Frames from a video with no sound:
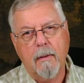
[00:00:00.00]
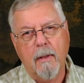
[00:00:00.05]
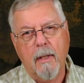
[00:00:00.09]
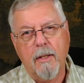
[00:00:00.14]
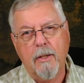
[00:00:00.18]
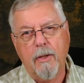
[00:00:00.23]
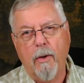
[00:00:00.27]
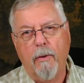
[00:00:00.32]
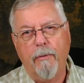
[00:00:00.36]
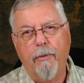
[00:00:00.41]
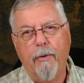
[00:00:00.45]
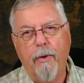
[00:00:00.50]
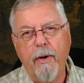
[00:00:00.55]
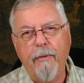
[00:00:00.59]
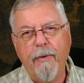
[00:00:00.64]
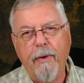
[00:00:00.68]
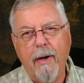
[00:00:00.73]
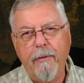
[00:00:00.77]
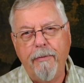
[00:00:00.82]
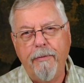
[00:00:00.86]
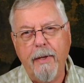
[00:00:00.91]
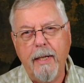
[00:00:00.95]
So at
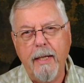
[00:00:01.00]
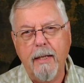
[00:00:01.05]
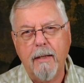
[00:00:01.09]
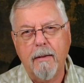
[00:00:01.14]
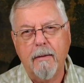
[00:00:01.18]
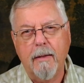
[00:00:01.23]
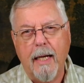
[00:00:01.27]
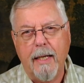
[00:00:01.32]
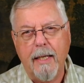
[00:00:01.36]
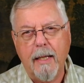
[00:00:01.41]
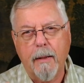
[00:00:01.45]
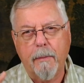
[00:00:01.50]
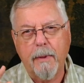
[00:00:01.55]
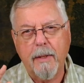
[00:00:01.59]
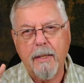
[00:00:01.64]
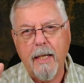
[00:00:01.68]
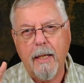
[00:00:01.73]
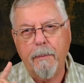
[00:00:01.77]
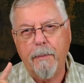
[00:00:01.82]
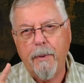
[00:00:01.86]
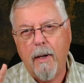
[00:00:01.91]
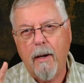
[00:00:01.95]
45 feet, that double
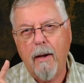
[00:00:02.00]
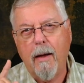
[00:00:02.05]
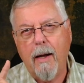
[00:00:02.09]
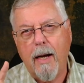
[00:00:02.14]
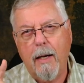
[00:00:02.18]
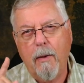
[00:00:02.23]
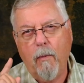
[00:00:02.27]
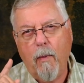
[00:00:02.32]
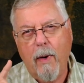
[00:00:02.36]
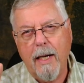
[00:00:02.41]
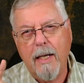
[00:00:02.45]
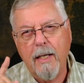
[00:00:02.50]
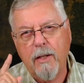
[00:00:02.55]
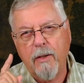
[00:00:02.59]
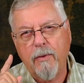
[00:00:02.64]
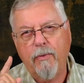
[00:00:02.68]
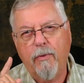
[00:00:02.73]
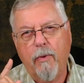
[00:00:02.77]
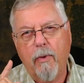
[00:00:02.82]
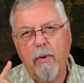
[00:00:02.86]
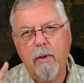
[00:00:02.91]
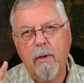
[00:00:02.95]
taper line weighs
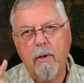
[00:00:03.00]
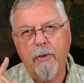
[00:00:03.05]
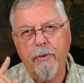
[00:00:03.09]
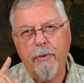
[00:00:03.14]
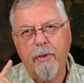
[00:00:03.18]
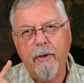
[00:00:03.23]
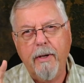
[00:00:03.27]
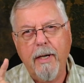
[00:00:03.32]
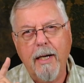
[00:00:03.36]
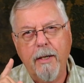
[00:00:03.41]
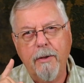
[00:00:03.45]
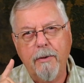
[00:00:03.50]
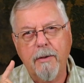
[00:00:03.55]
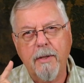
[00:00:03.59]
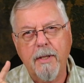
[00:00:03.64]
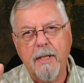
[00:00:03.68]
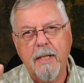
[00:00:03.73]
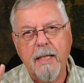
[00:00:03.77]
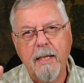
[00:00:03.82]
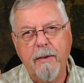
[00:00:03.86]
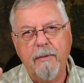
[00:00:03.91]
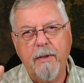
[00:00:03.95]

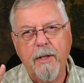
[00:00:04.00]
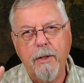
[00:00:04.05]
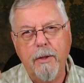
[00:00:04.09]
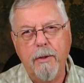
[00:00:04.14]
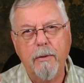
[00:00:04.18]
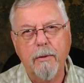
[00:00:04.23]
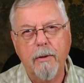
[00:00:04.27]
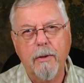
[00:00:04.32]
372